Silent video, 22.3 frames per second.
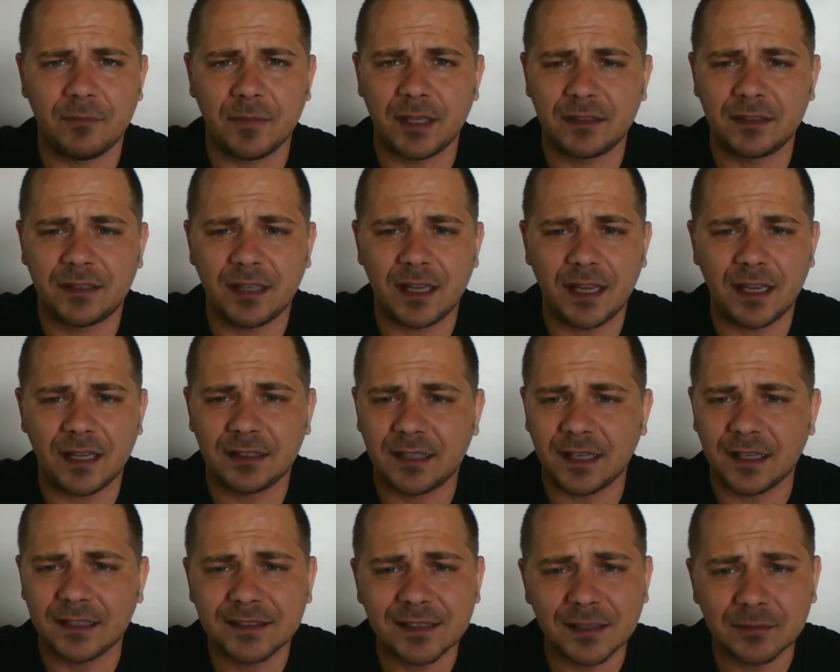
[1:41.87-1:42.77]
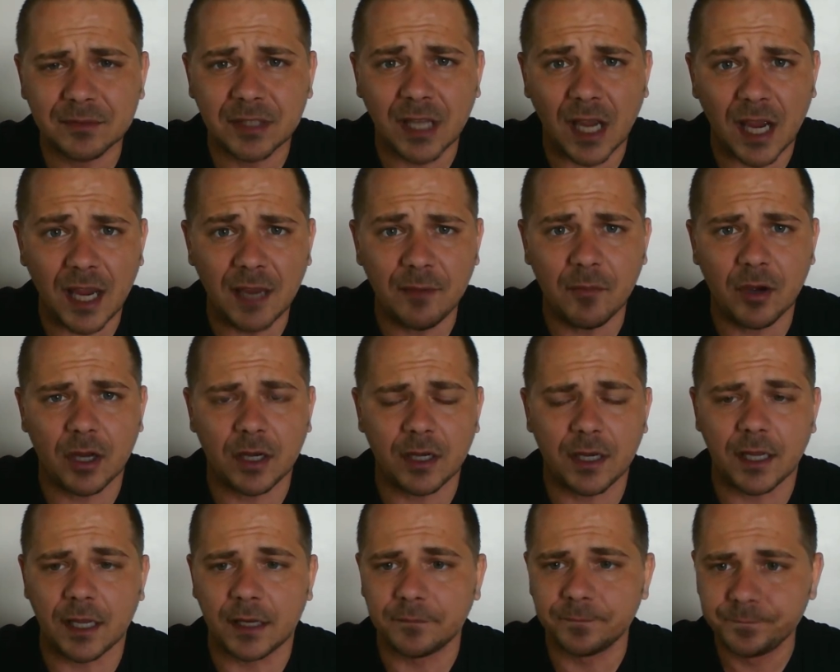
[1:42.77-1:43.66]
man. Take take some time on
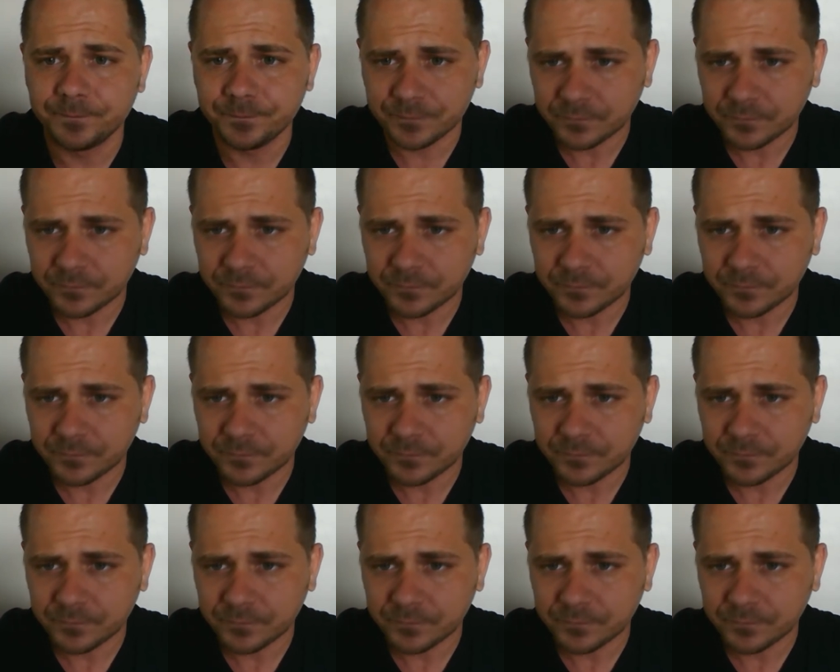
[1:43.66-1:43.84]
it.